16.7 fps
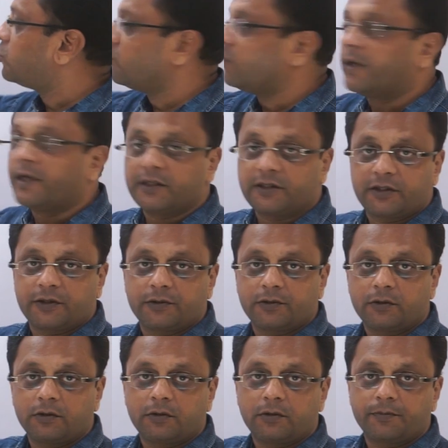two ways,
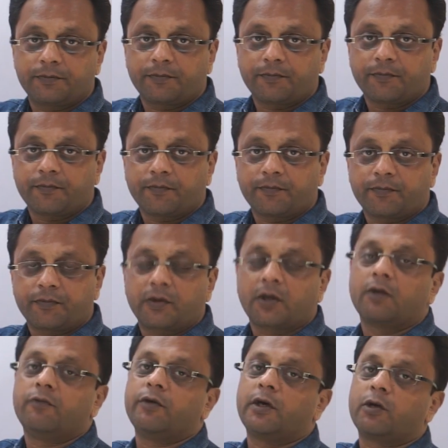
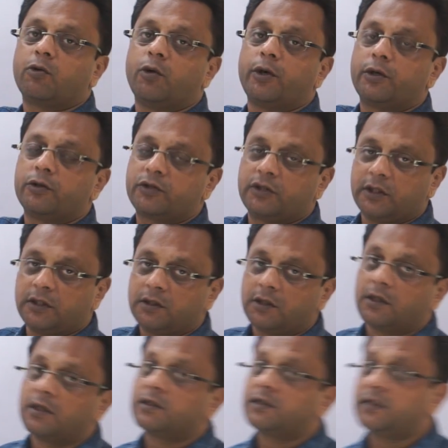we are going to see
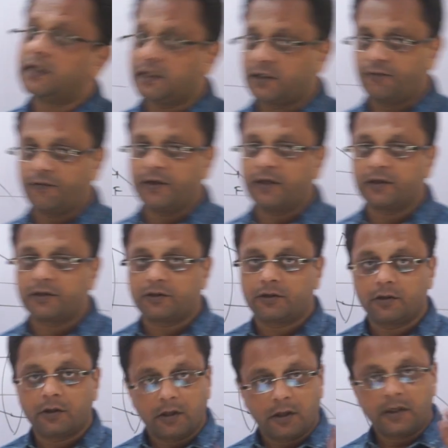six
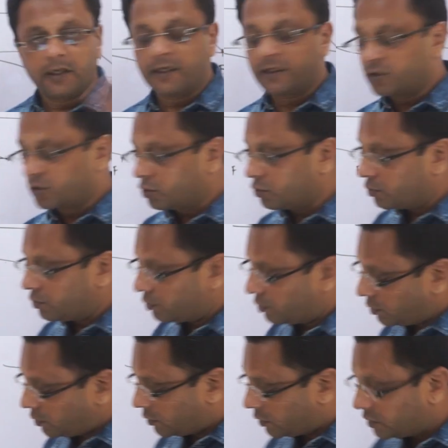figures. Let us do
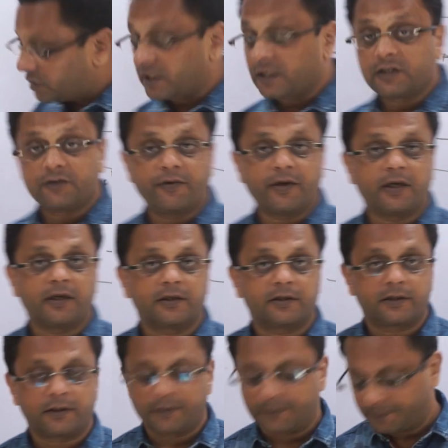the six
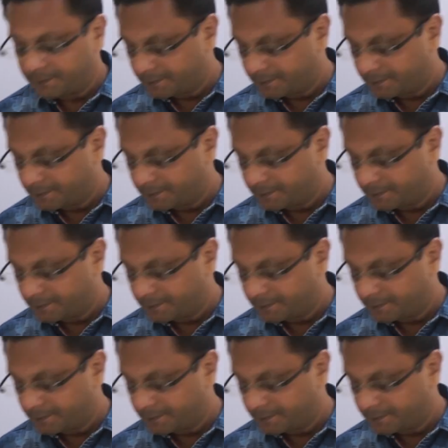figures.